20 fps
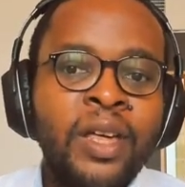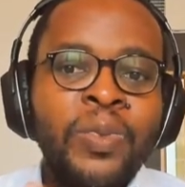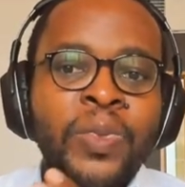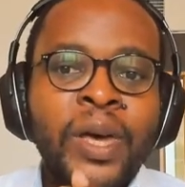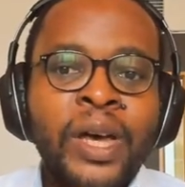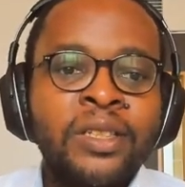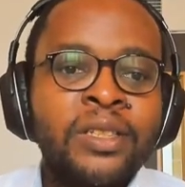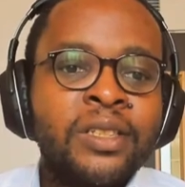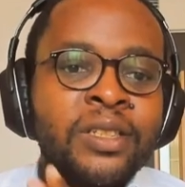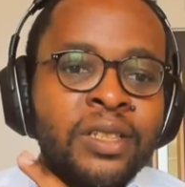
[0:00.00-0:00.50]

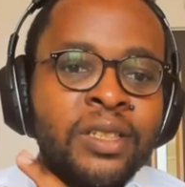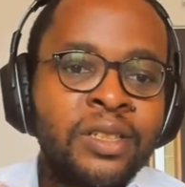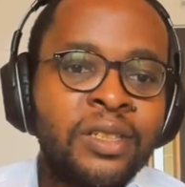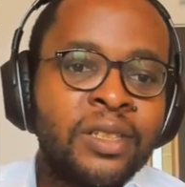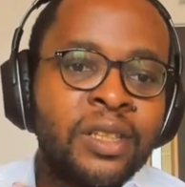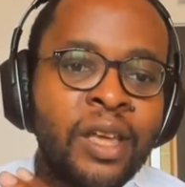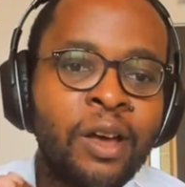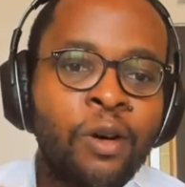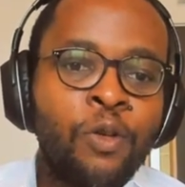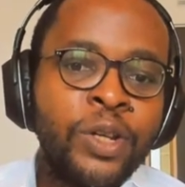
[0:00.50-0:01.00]

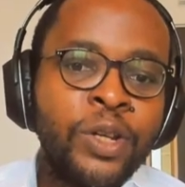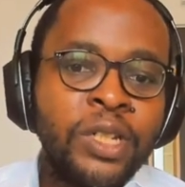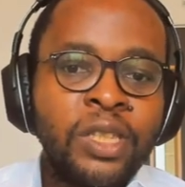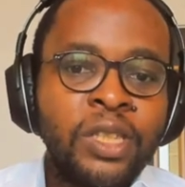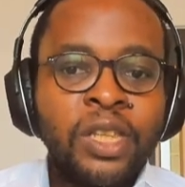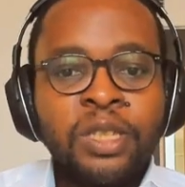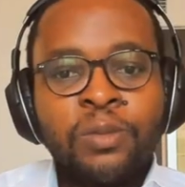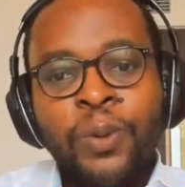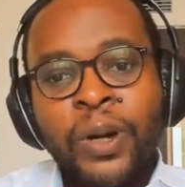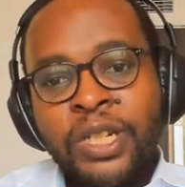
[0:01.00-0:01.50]
that's a
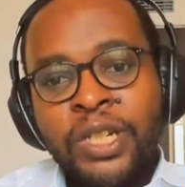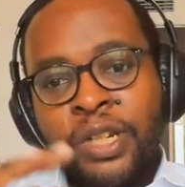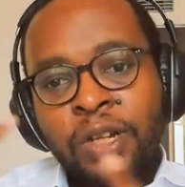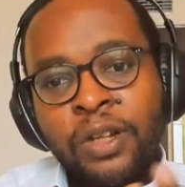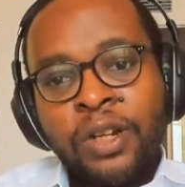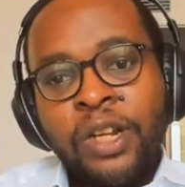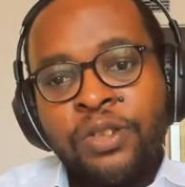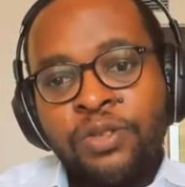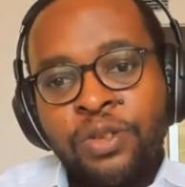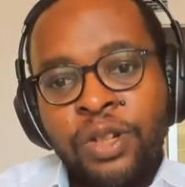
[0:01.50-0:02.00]
question that's
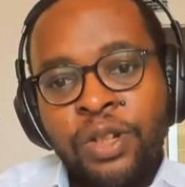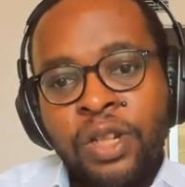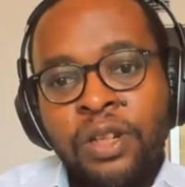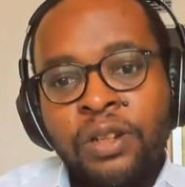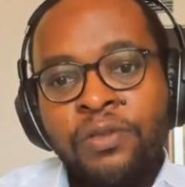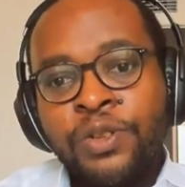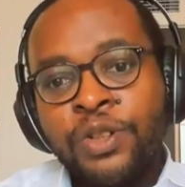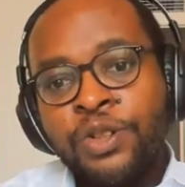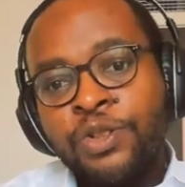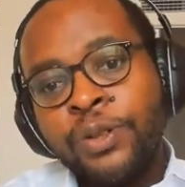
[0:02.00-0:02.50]
particular to an
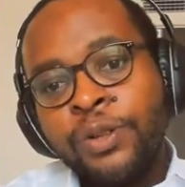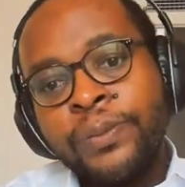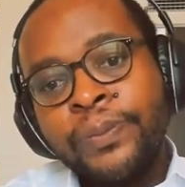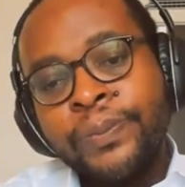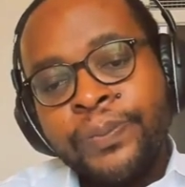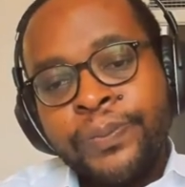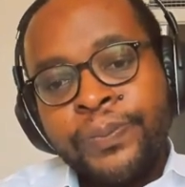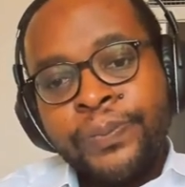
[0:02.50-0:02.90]
individual.